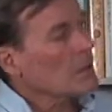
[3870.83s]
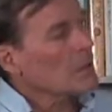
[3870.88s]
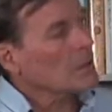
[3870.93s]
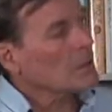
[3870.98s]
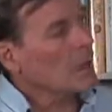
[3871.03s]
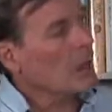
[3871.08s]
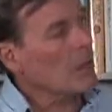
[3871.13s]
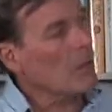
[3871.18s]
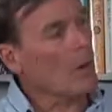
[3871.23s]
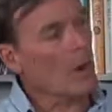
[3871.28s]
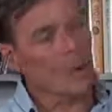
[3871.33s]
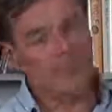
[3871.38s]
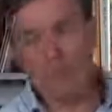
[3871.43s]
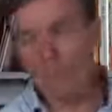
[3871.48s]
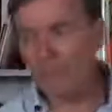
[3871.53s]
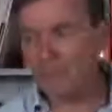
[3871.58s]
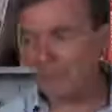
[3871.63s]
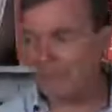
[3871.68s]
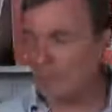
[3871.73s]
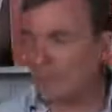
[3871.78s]
So,
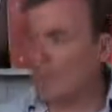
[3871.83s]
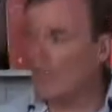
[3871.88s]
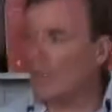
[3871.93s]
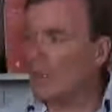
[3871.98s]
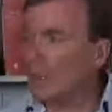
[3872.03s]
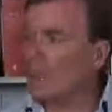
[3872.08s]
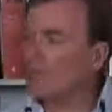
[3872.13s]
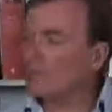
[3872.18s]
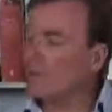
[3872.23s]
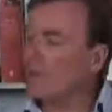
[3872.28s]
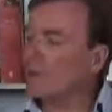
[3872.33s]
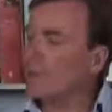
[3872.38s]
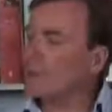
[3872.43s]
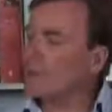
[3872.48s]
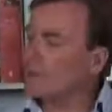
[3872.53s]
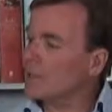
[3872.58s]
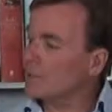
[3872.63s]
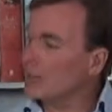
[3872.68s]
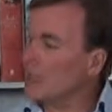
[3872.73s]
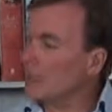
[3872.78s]
um, so
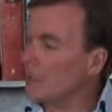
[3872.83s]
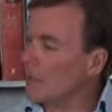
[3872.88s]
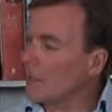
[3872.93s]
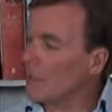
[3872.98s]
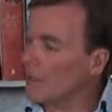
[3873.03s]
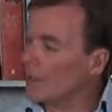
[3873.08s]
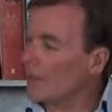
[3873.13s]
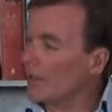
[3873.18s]
that's the thing.